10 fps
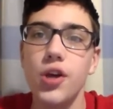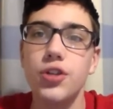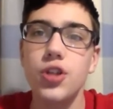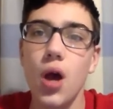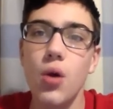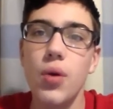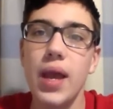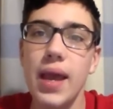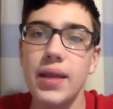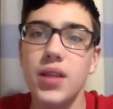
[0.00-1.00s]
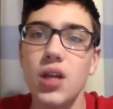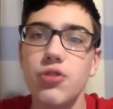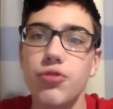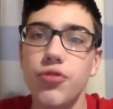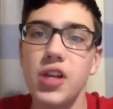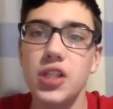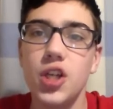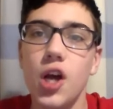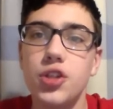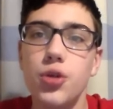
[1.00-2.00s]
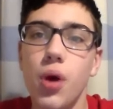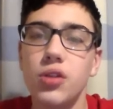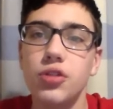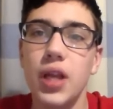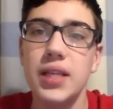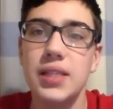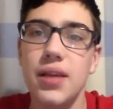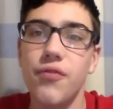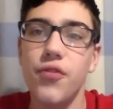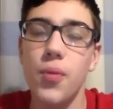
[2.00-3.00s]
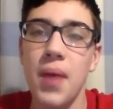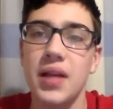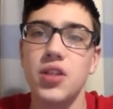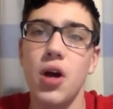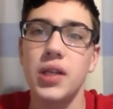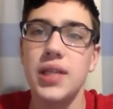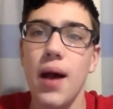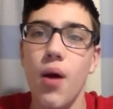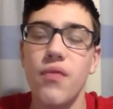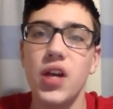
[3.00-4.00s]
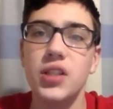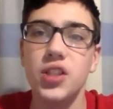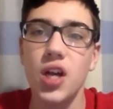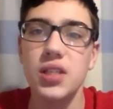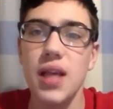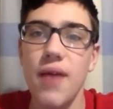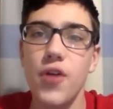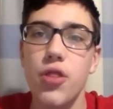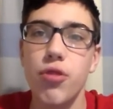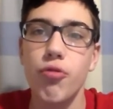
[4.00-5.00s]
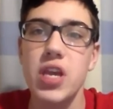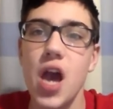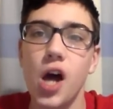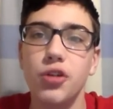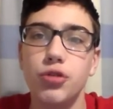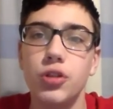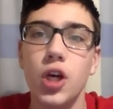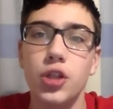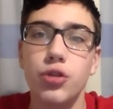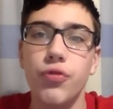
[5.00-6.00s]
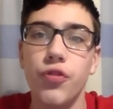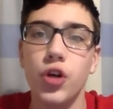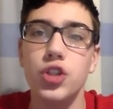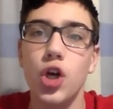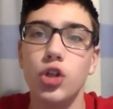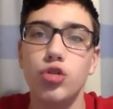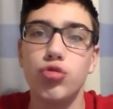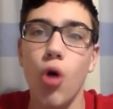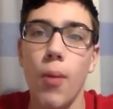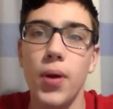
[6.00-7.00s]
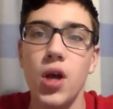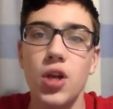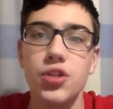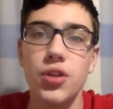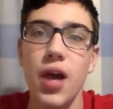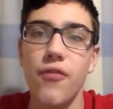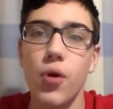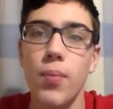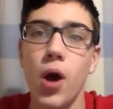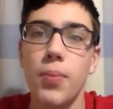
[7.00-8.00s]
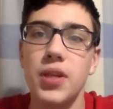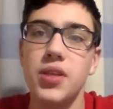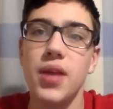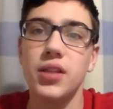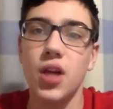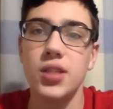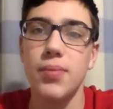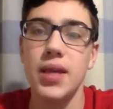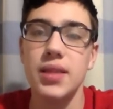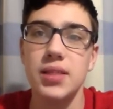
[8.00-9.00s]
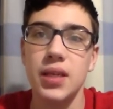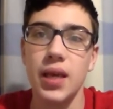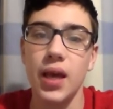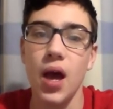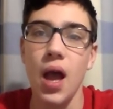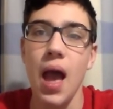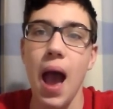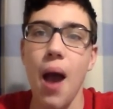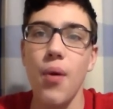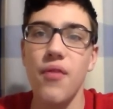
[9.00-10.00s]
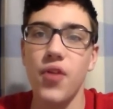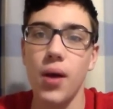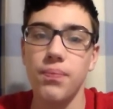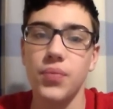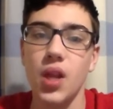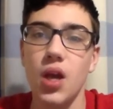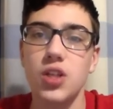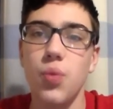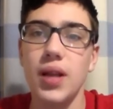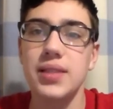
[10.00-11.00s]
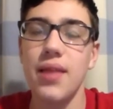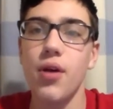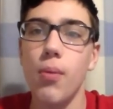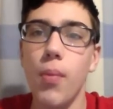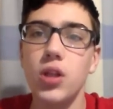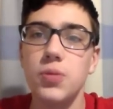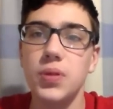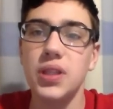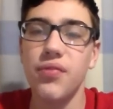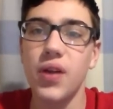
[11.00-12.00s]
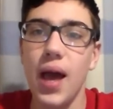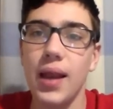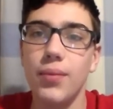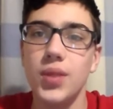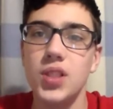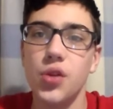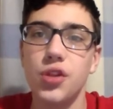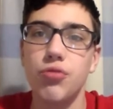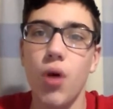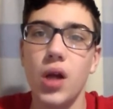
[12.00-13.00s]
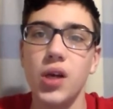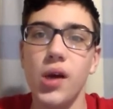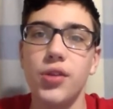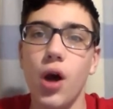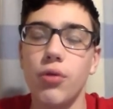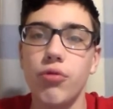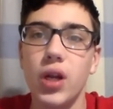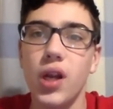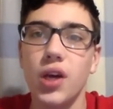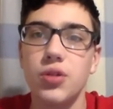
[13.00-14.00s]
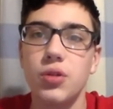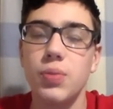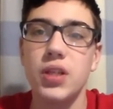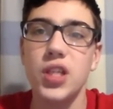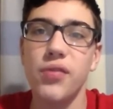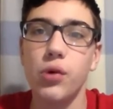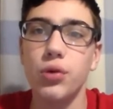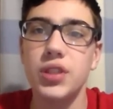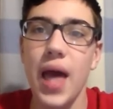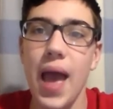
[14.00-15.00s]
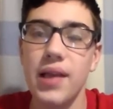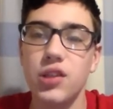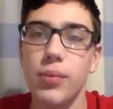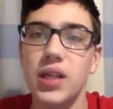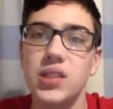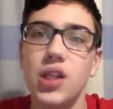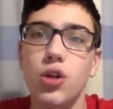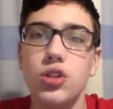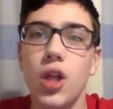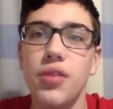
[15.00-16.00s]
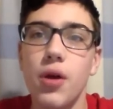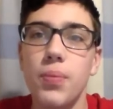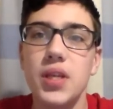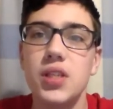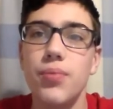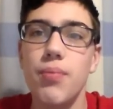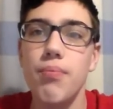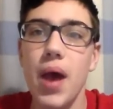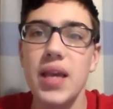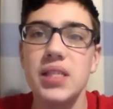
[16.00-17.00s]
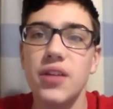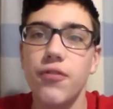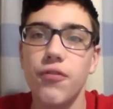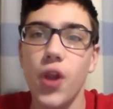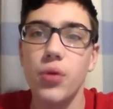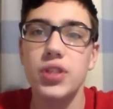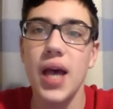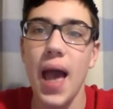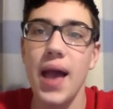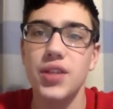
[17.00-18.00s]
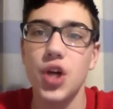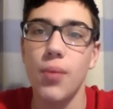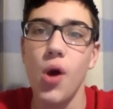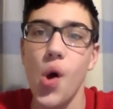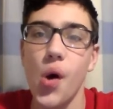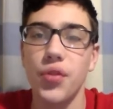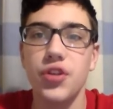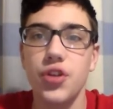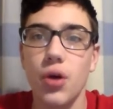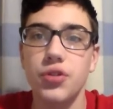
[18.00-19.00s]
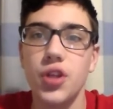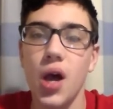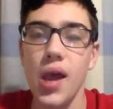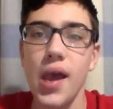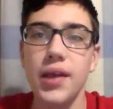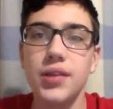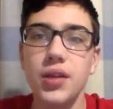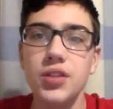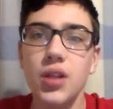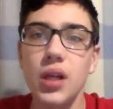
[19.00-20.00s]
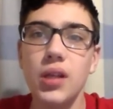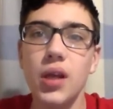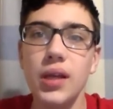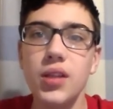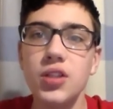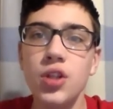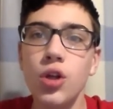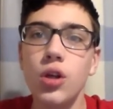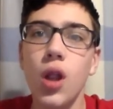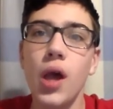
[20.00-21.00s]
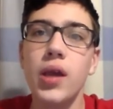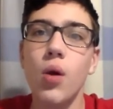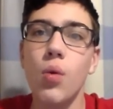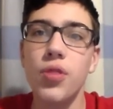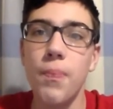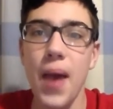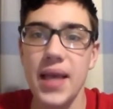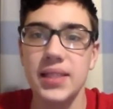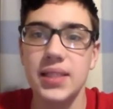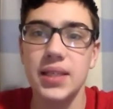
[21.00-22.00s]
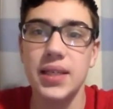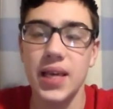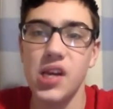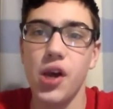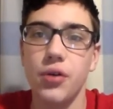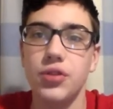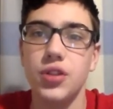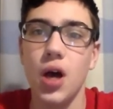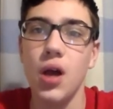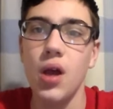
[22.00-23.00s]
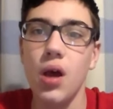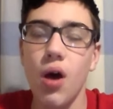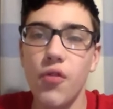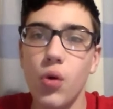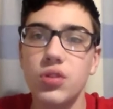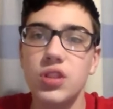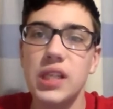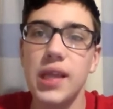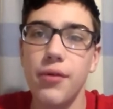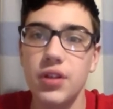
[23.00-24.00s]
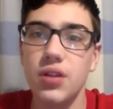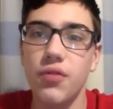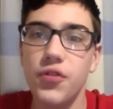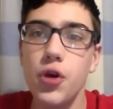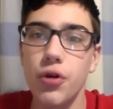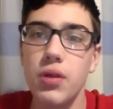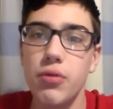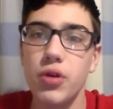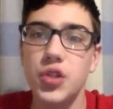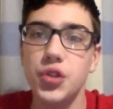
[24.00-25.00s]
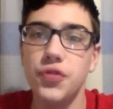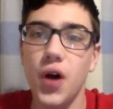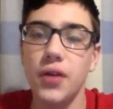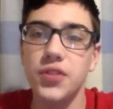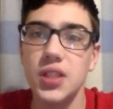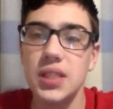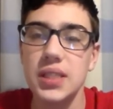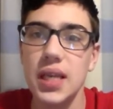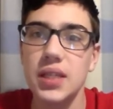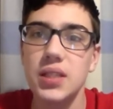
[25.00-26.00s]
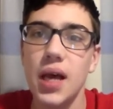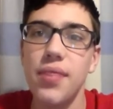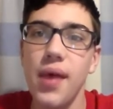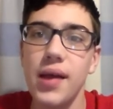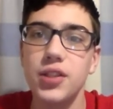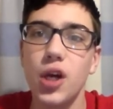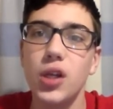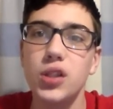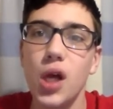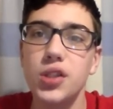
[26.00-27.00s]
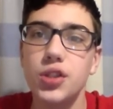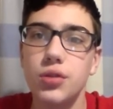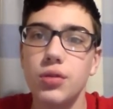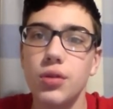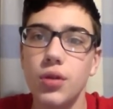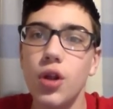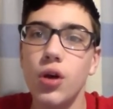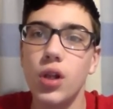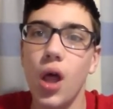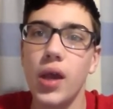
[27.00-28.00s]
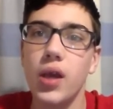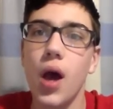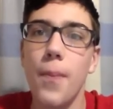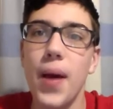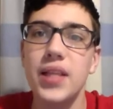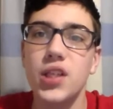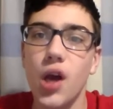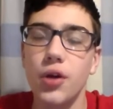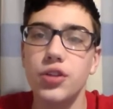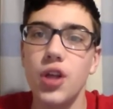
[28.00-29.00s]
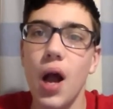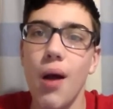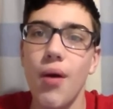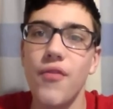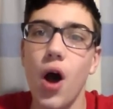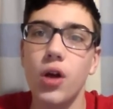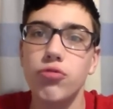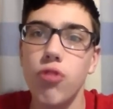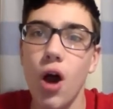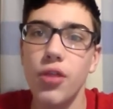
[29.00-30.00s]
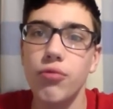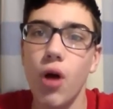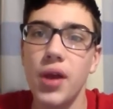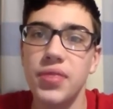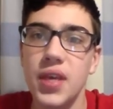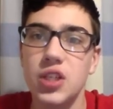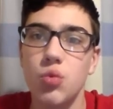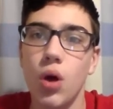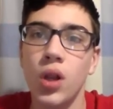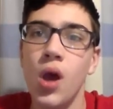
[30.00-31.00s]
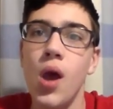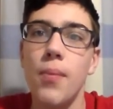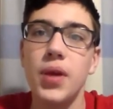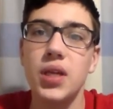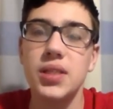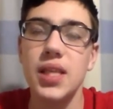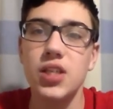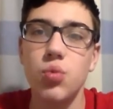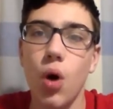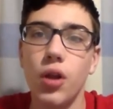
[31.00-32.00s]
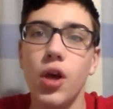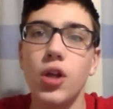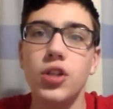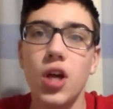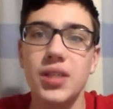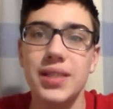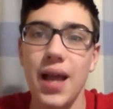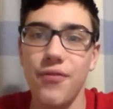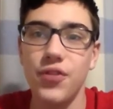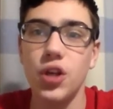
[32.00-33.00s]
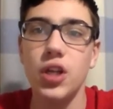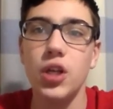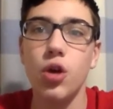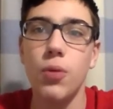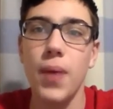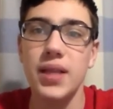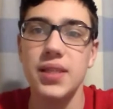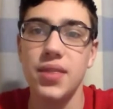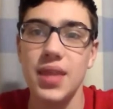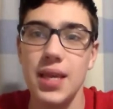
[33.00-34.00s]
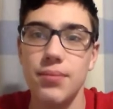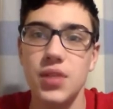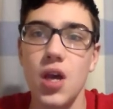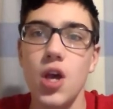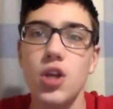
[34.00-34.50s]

So it does feature a 287 foot max height. However, it does have a 300 foot drop. So therefore, in my opinion, that does make this a Giga. However, as well as that, there are multiple different elements on this ride that I would really like to experience. Of course, the airtime hills. It looks like there would be some amazing floater airtime on this coaster. It doesn't. It doesn't look like the best Giga coaster. Of course, there is Fury 325 does exist, and that does look like a better coaster. However, I'd rather ride this one because this one does definitely look better themed.